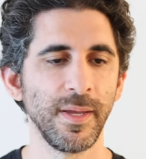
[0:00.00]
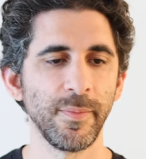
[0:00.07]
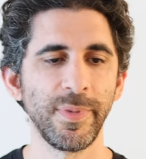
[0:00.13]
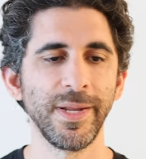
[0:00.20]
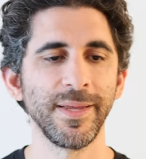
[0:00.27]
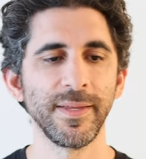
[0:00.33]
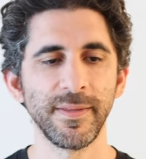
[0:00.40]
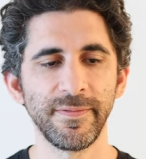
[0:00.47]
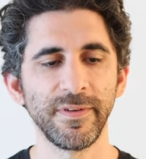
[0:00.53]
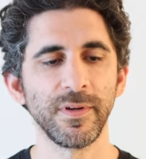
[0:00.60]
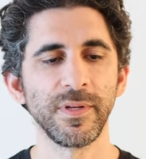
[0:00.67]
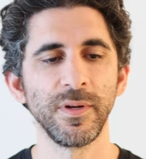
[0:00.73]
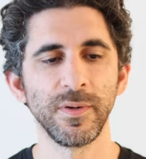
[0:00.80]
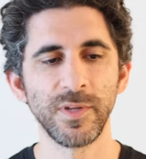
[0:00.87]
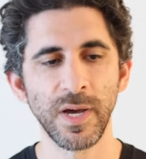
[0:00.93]
But if you
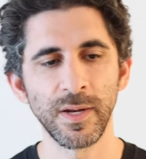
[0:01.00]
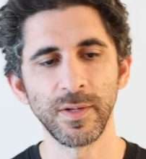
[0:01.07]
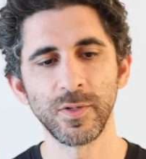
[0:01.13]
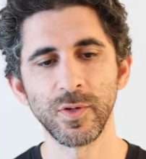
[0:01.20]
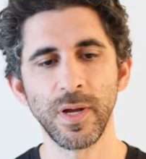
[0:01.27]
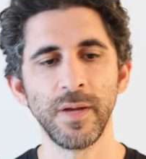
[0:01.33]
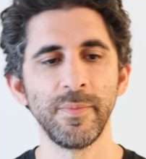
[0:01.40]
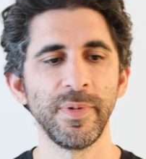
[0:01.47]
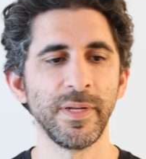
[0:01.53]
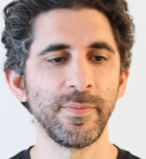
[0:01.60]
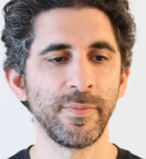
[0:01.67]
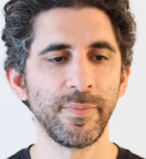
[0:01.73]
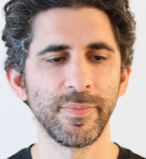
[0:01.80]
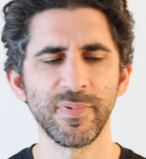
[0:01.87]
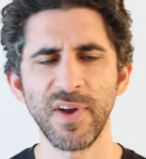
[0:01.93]
know, Donald Trump and
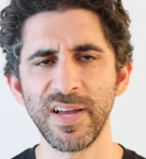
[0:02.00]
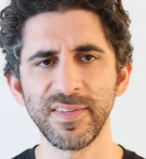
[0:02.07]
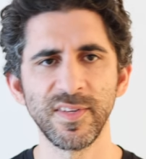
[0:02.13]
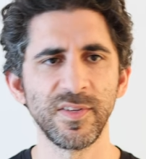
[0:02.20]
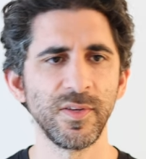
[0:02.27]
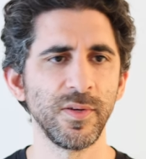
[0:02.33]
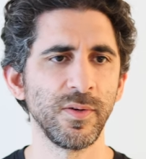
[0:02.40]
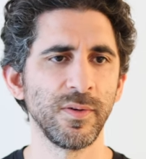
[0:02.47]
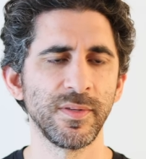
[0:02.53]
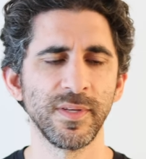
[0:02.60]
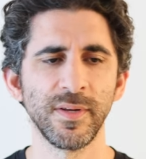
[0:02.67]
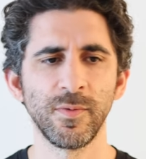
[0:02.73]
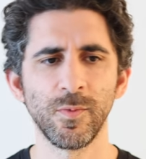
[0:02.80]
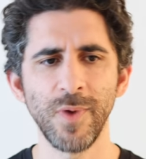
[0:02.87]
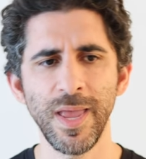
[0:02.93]
prostitutes
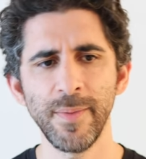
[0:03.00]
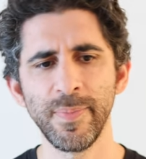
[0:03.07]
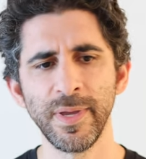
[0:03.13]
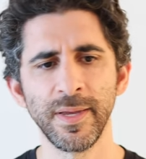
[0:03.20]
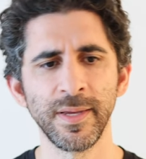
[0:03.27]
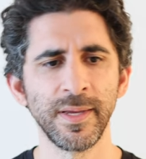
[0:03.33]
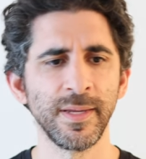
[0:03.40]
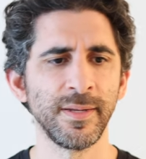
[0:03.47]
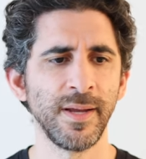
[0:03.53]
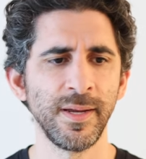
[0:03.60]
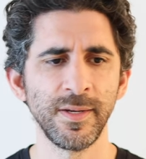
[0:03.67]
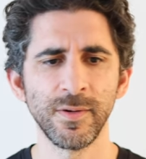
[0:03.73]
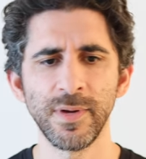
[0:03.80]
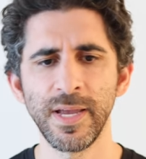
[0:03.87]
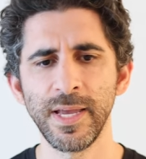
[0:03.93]
and raping and
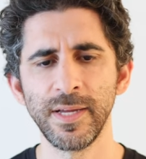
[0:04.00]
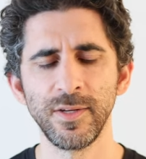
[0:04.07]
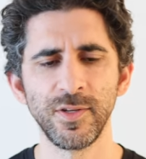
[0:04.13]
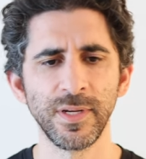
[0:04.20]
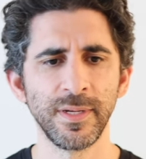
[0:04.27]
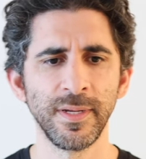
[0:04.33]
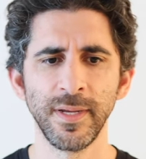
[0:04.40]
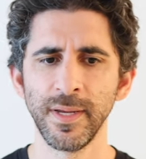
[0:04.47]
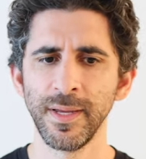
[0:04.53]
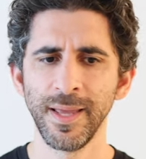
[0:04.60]
underage and